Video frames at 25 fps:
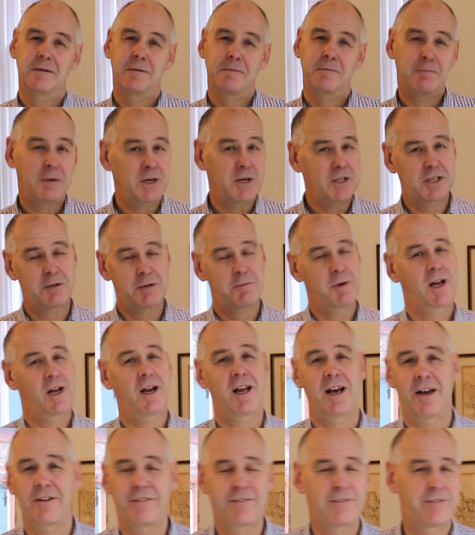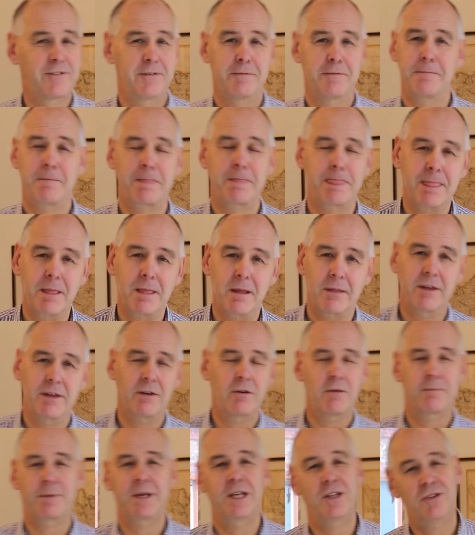Most of my life,
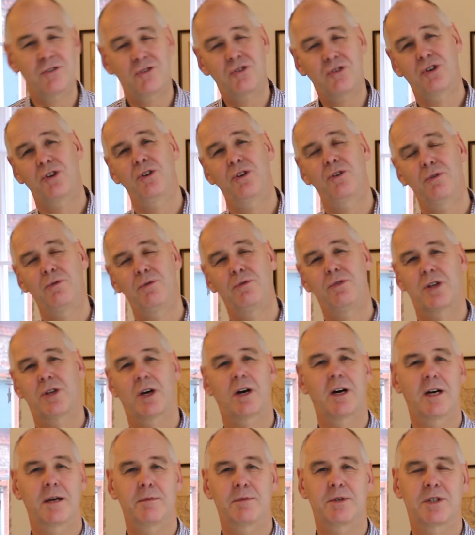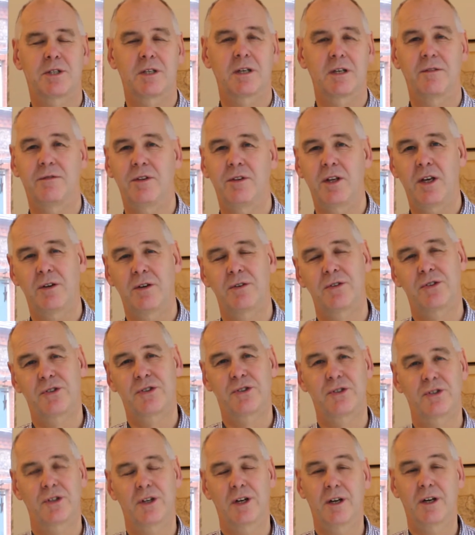there have been two types of
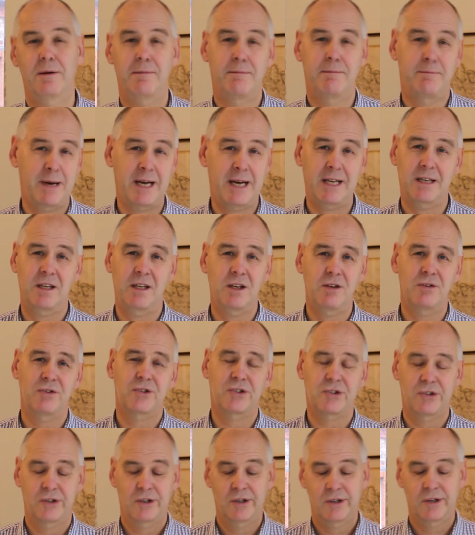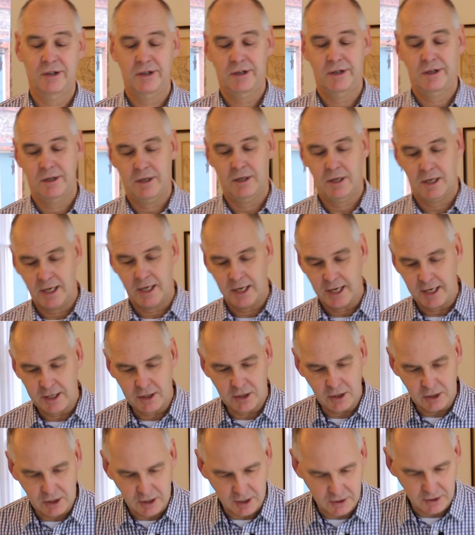news. Bad news and
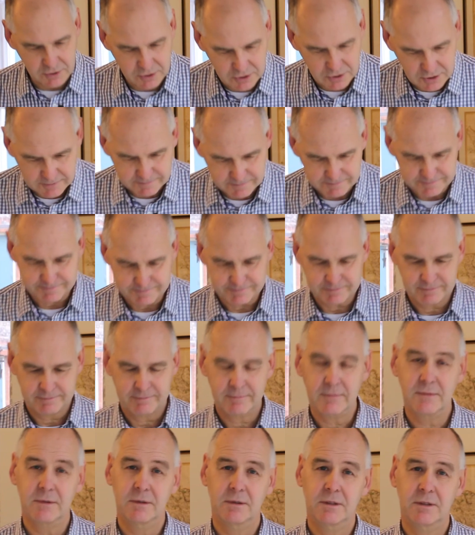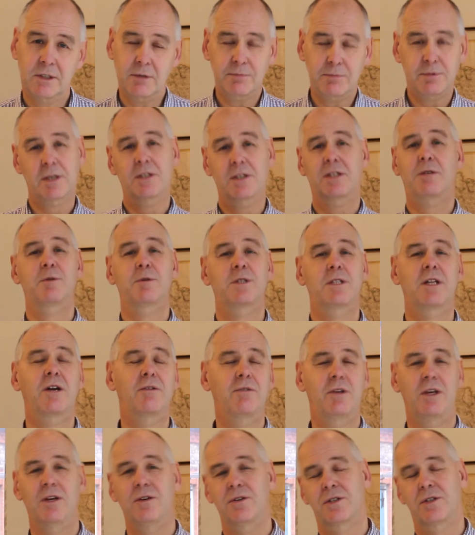good news. Sometimes there was no
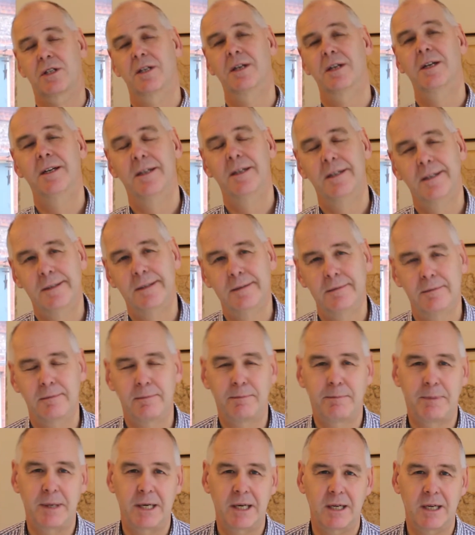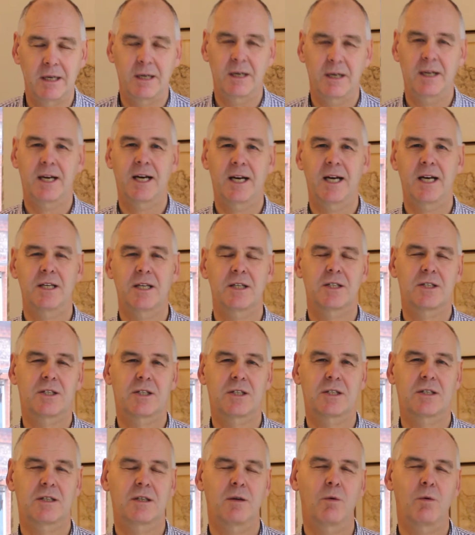news, but
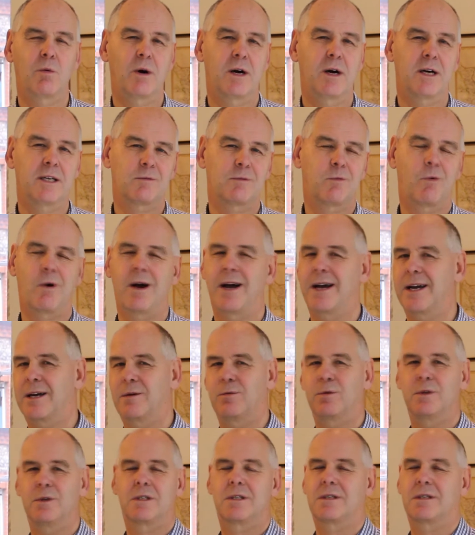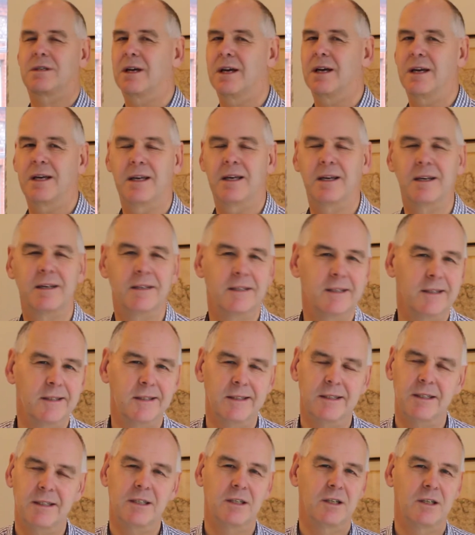as the wise wag would say,
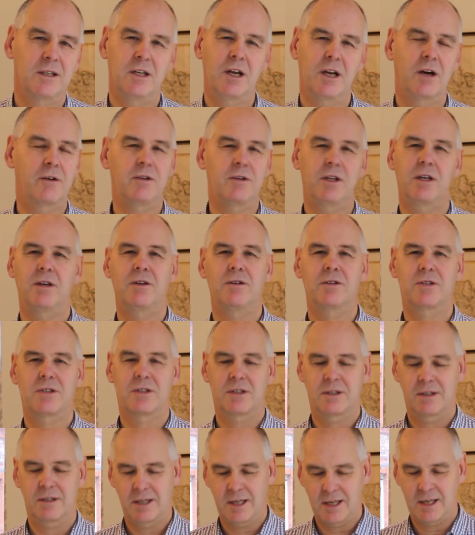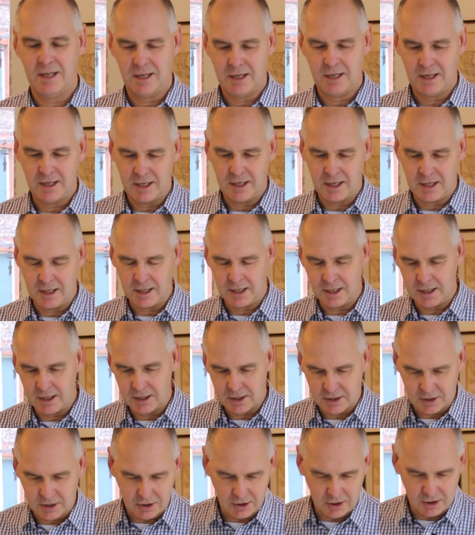no news
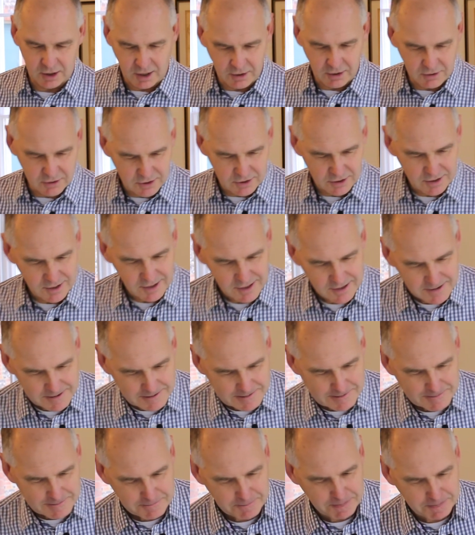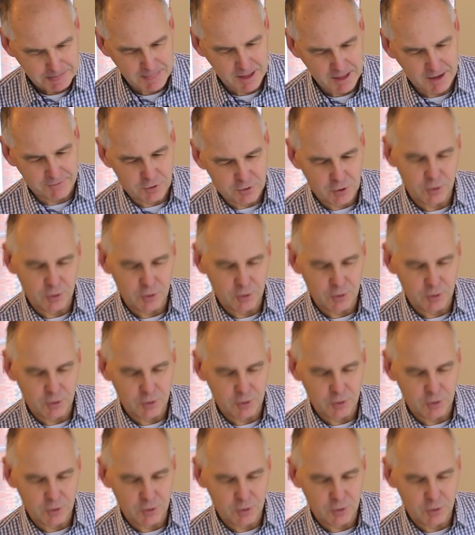is good news. Of